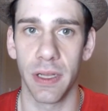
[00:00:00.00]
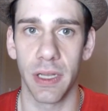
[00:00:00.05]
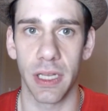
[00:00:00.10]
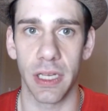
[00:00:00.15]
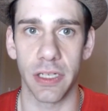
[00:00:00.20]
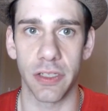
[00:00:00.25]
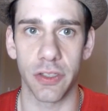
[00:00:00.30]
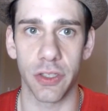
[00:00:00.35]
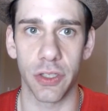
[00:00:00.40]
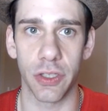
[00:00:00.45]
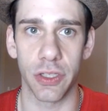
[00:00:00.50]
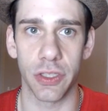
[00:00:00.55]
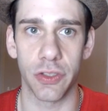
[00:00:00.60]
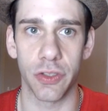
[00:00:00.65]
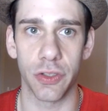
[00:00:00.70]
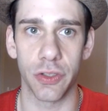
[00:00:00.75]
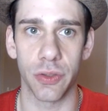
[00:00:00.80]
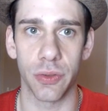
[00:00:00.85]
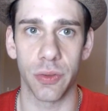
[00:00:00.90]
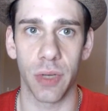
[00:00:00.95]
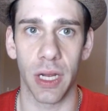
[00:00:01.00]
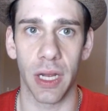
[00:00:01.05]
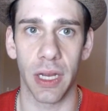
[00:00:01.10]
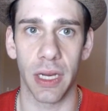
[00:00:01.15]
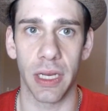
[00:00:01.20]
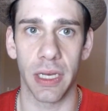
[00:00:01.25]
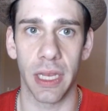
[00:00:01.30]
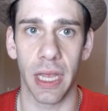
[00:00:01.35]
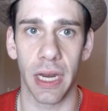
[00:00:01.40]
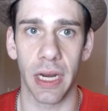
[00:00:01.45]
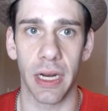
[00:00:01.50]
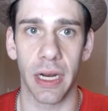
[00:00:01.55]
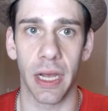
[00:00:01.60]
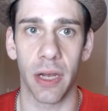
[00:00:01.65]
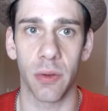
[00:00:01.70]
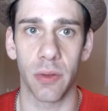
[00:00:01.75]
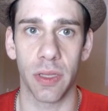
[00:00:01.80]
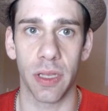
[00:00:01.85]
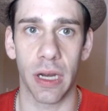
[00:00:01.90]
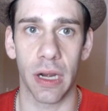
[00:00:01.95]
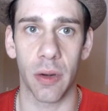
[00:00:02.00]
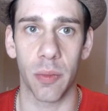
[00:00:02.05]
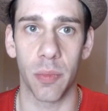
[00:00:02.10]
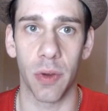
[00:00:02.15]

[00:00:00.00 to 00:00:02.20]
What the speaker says: it's good to get it out there.